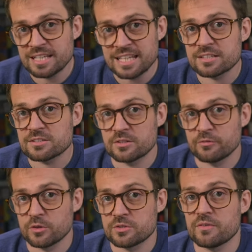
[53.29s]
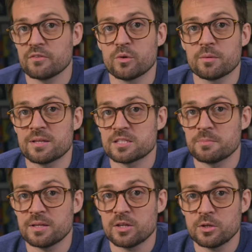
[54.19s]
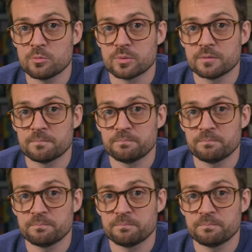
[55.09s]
linked to the philosophy of what it meant to be human.